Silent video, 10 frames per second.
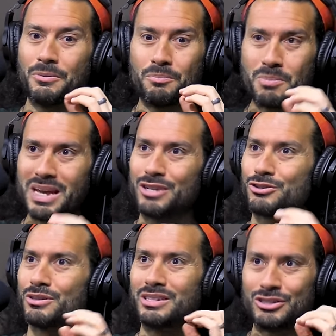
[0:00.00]

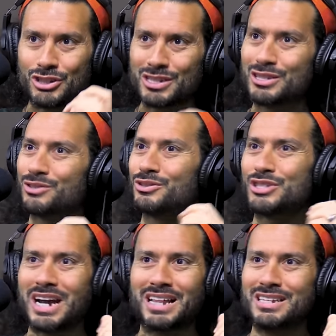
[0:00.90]
major logistical
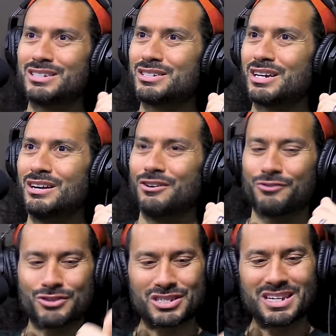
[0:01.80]
challenge
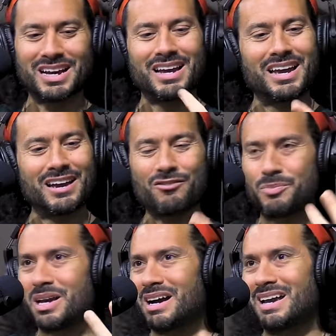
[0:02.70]
for CIA,
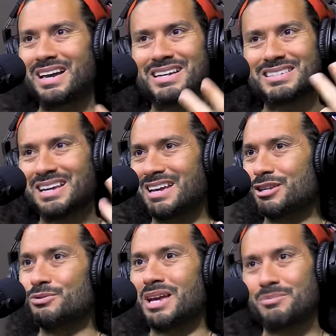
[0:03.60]
FBI, NSA,
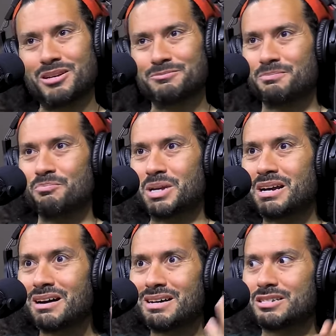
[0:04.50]
you name it,
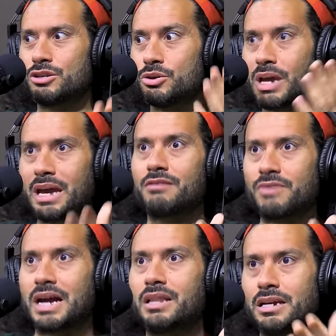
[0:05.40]
because you can't
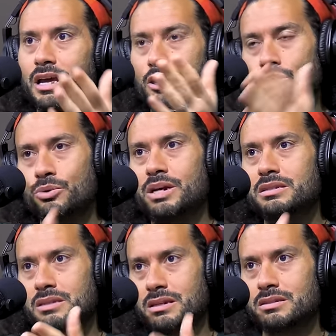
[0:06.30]
violate a
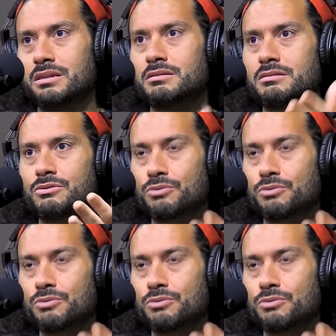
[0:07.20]
US citizen's